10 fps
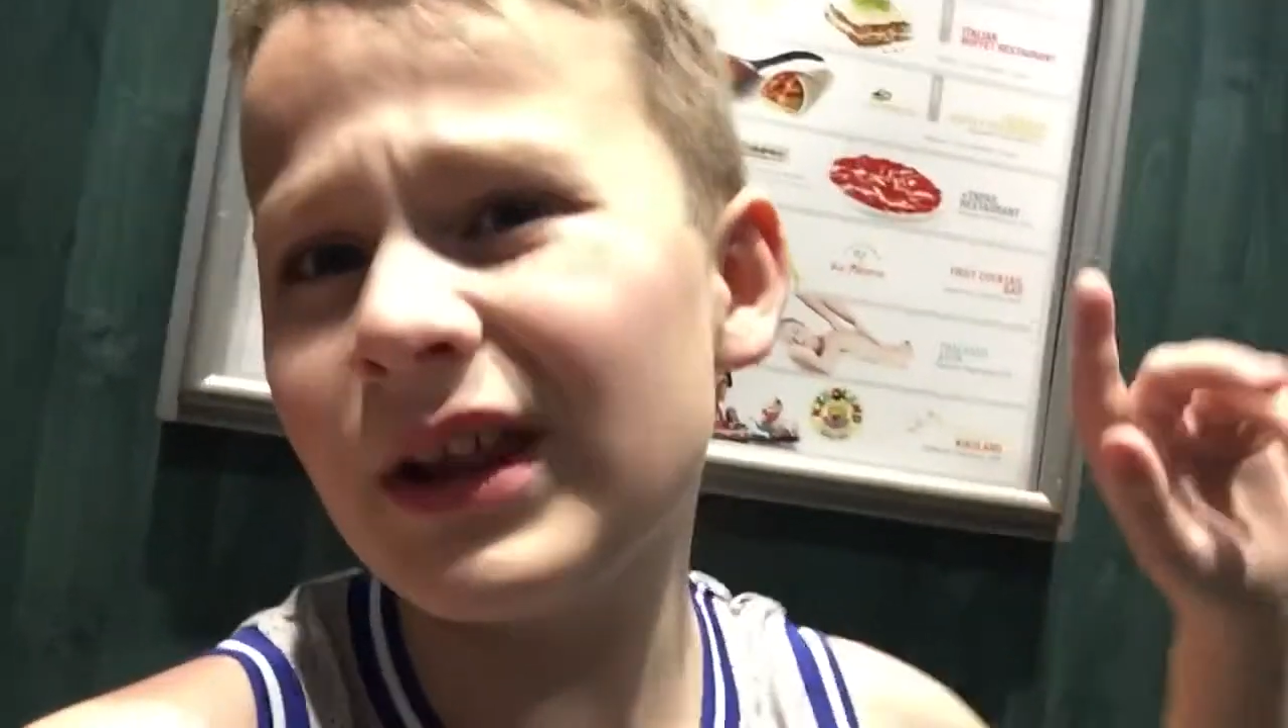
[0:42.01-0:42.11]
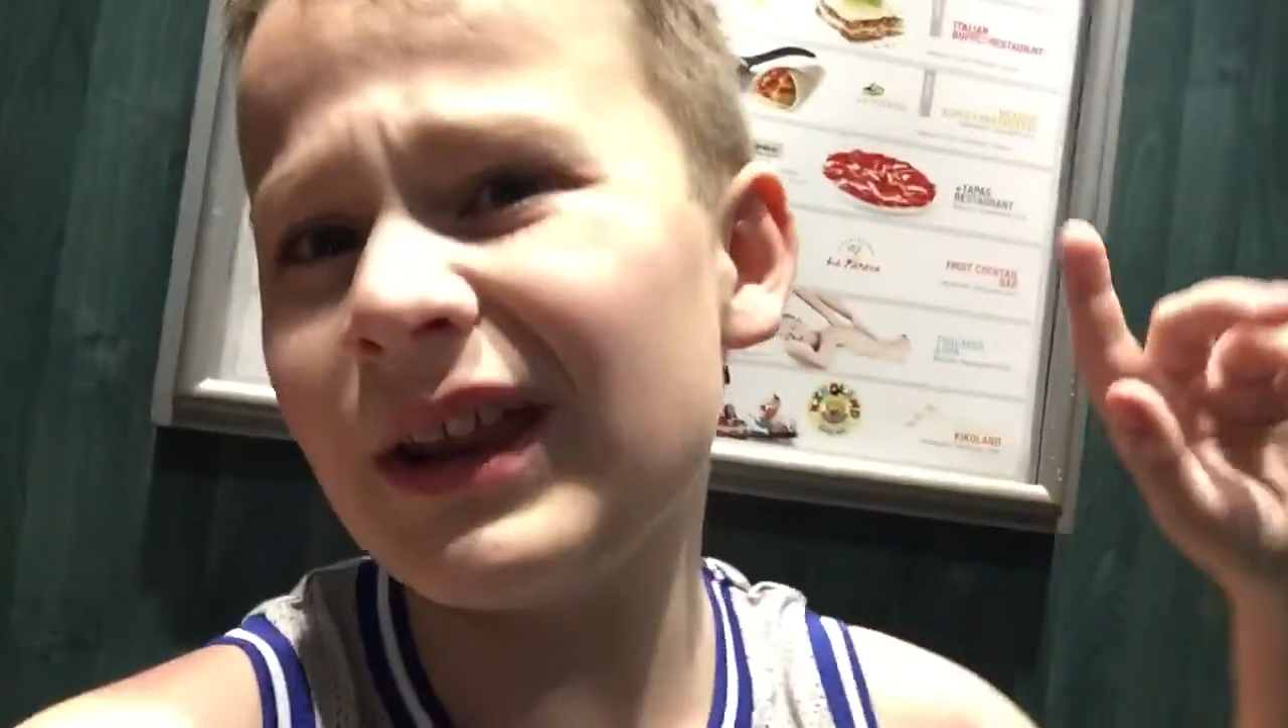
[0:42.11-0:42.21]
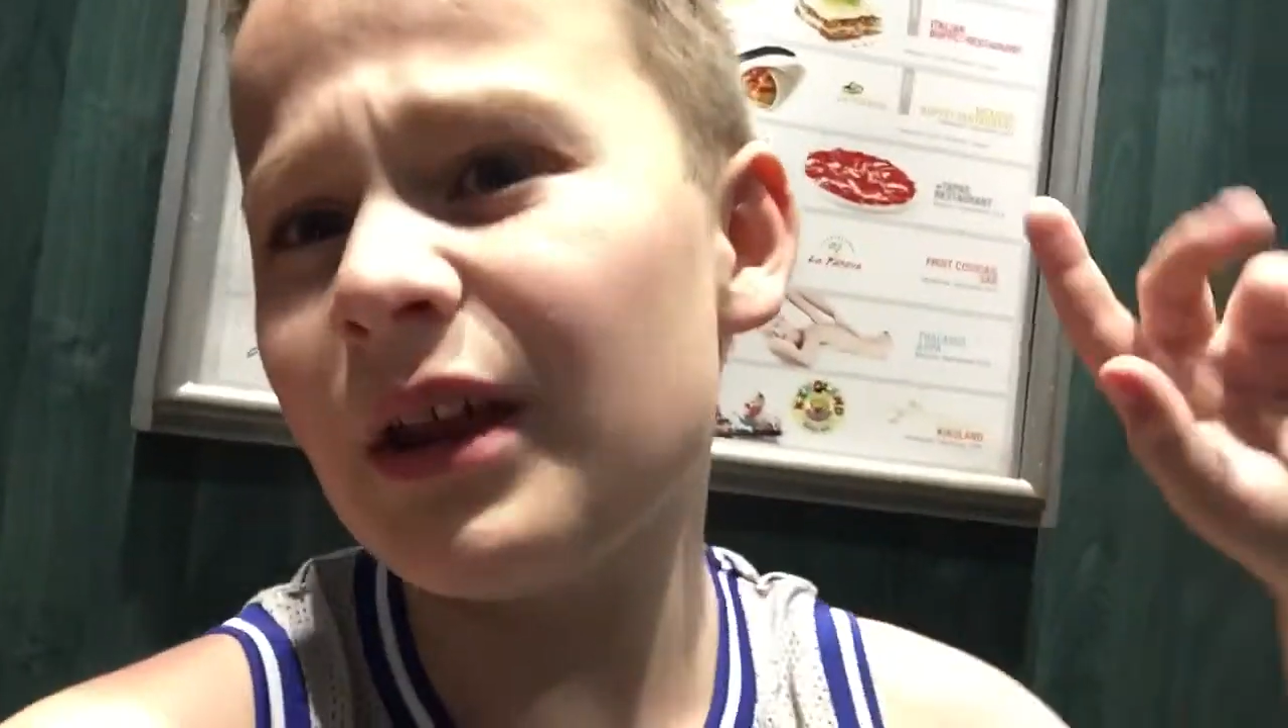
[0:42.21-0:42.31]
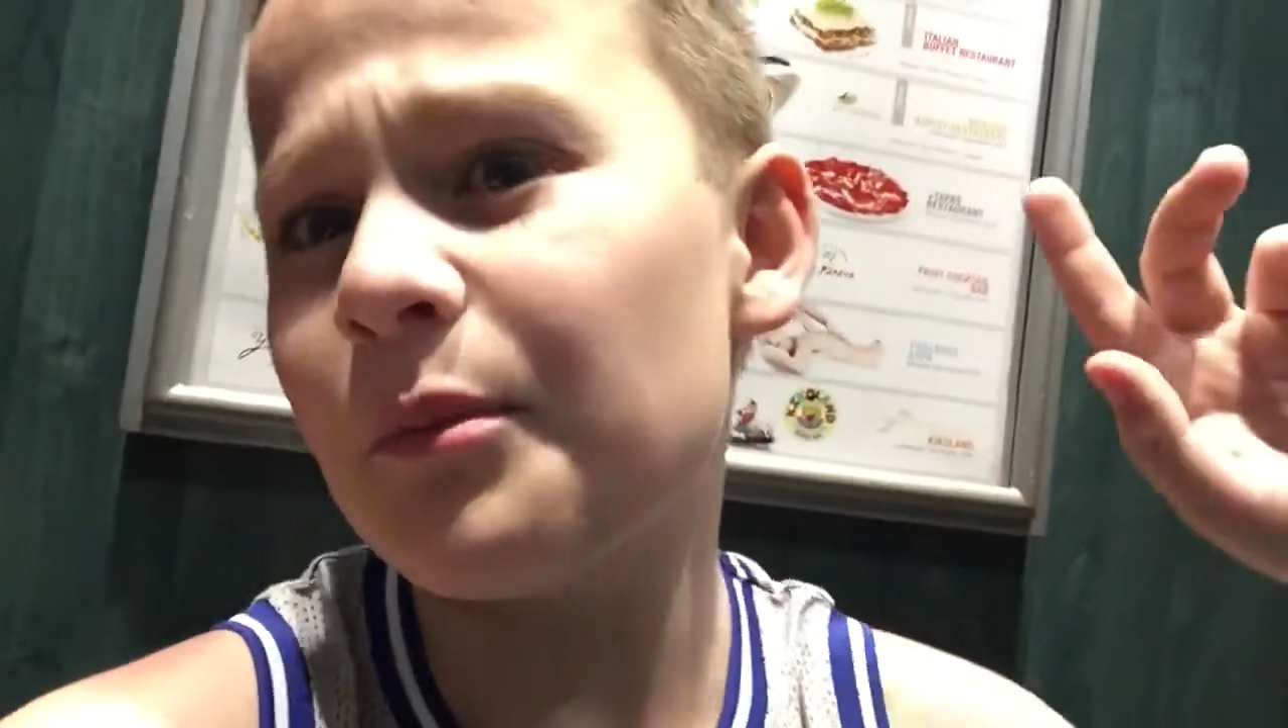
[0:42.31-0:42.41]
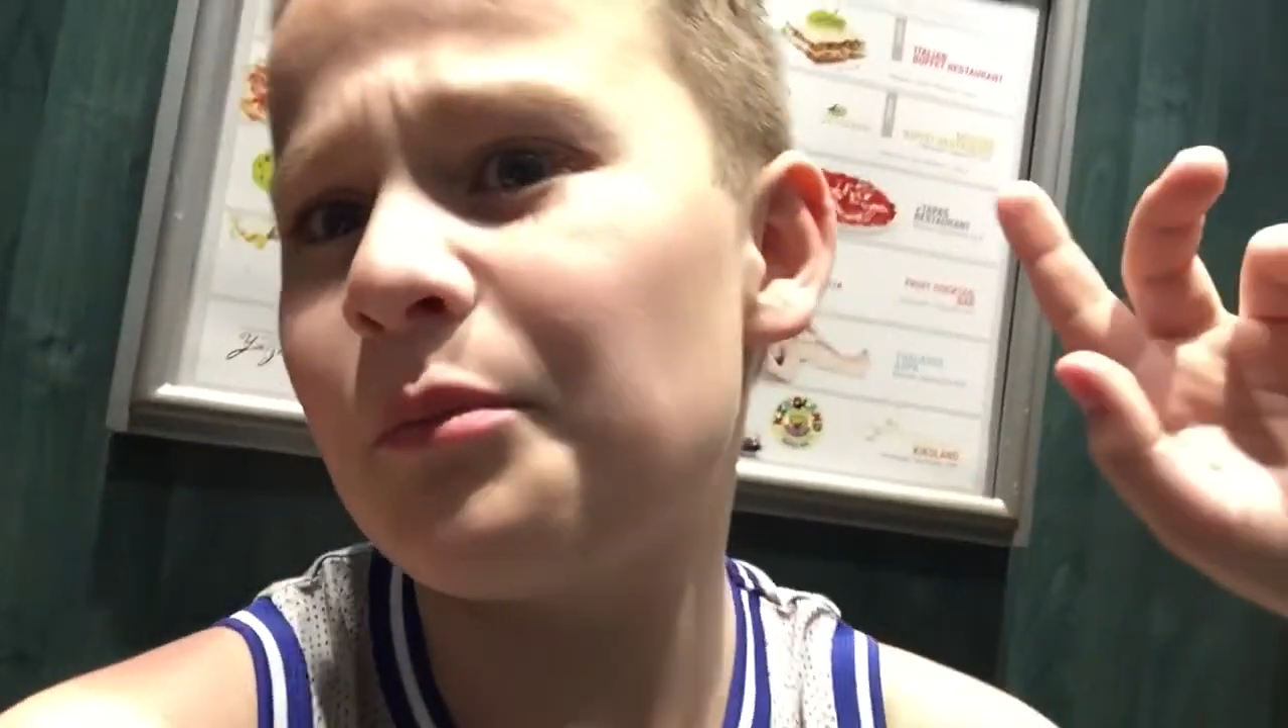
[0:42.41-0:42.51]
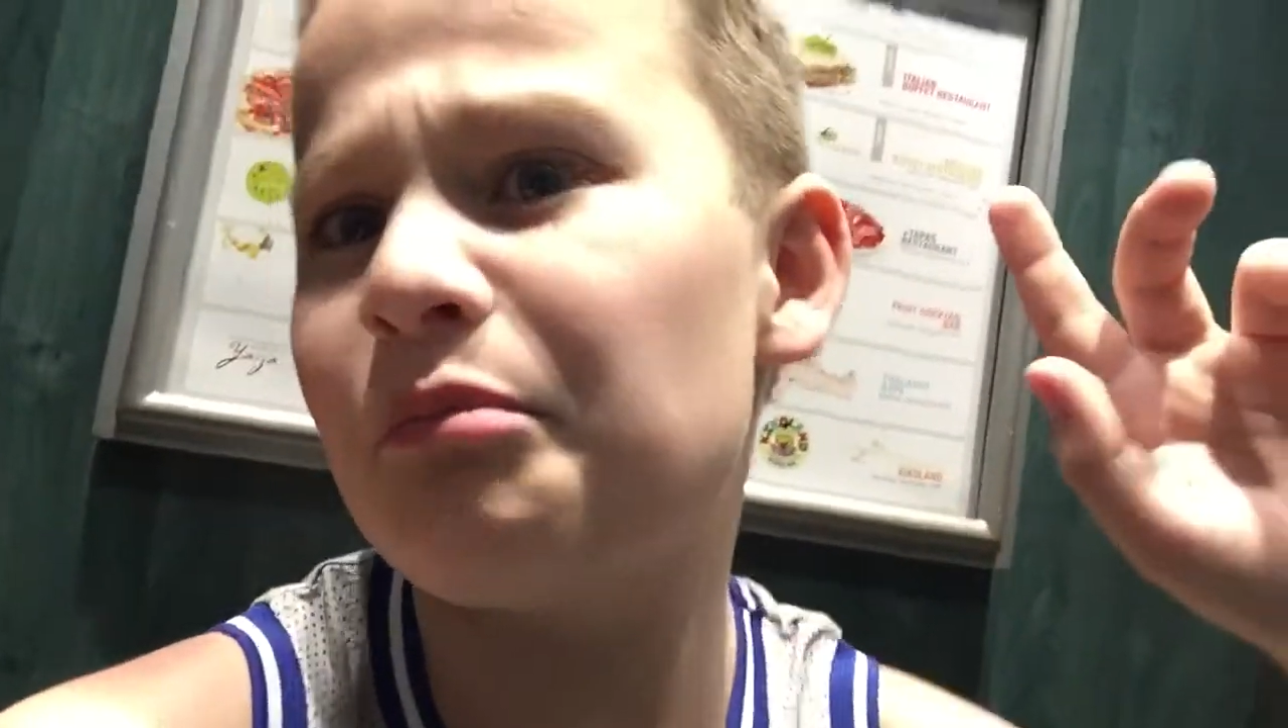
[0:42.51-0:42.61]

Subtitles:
in a